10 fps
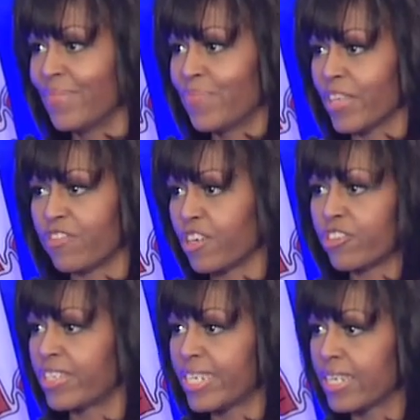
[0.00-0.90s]
if they're
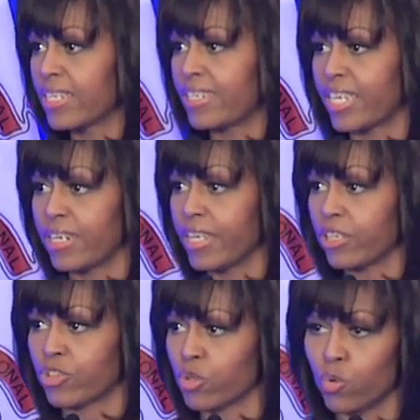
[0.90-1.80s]
still attending
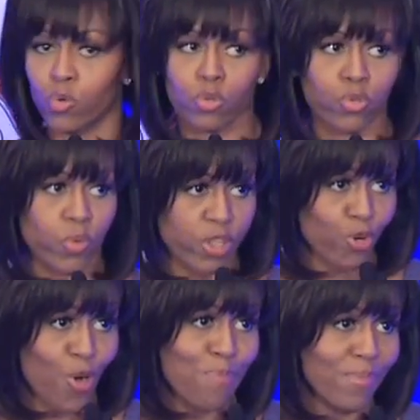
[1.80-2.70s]
schools with
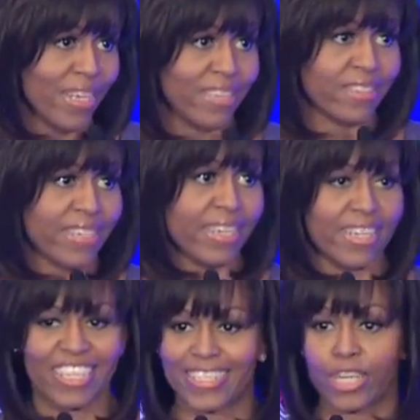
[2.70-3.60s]
crumbling
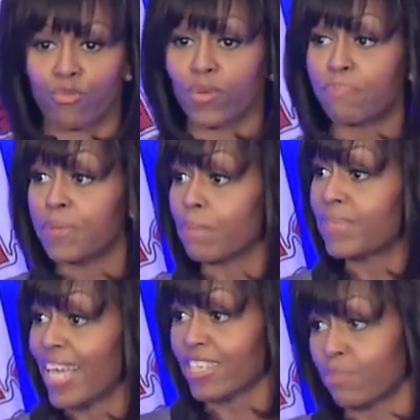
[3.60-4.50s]
ceilings and ripped up
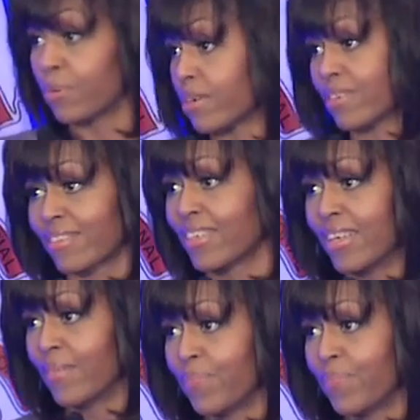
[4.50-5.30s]
textbooks,